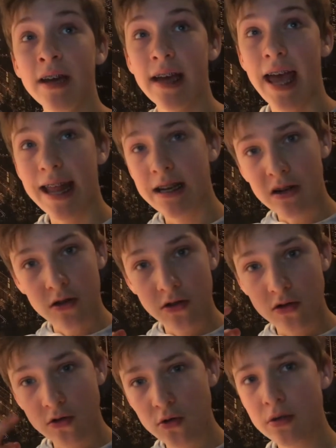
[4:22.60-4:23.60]
And there are
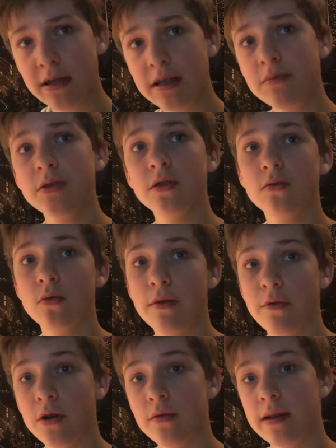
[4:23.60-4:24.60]
two teams who have
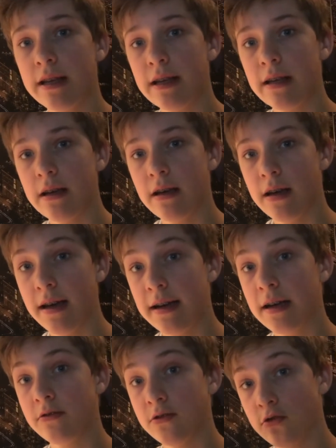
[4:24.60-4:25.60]
already
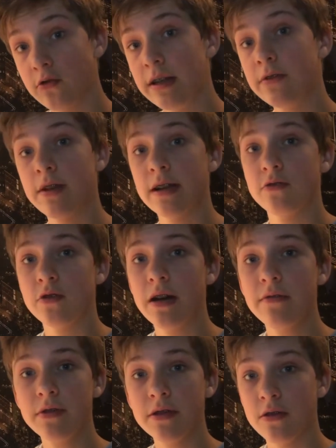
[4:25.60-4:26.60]
announced 3 of their
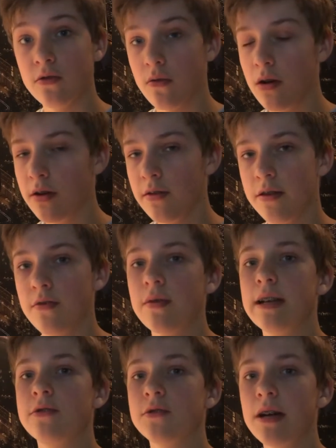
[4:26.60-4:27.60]
drivers, so all the
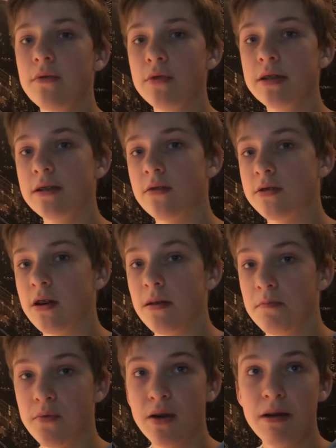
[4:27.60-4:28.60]
3 drivers. Those are
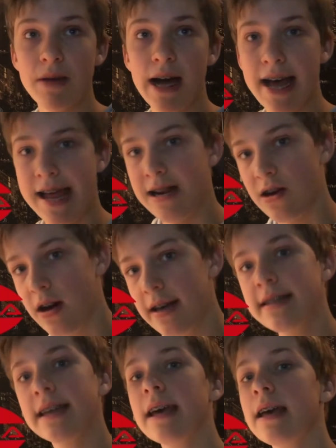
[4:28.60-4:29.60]
Prema and
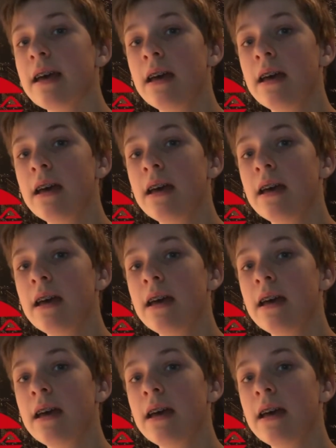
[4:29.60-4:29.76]
Hightech.